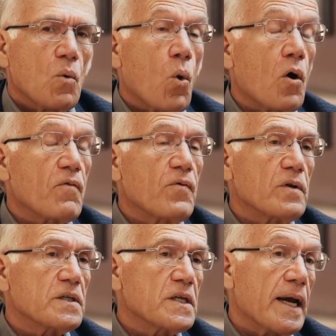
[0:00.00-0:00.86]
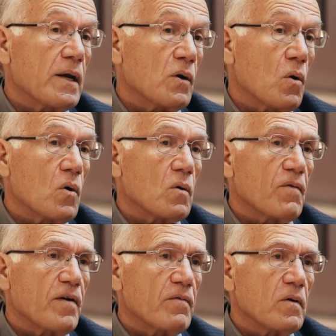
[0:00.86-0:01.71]
work for the state, local,
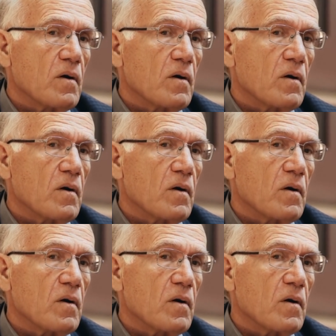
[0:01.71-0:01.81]
or federal